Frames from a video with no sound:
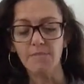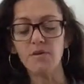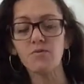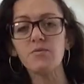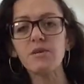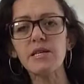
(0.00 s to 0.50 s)

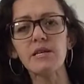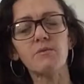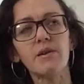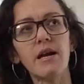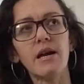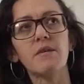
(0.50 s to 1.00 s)
But really
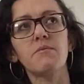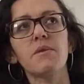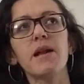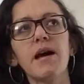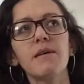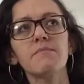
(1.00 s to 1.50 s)
what
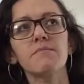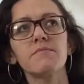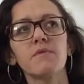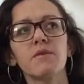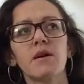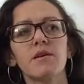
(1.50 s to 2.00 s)
I'm
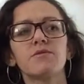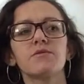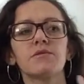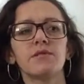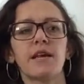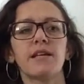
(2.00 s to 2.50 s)

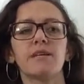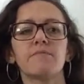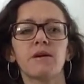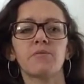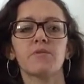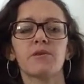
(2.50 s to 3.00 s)
understanding my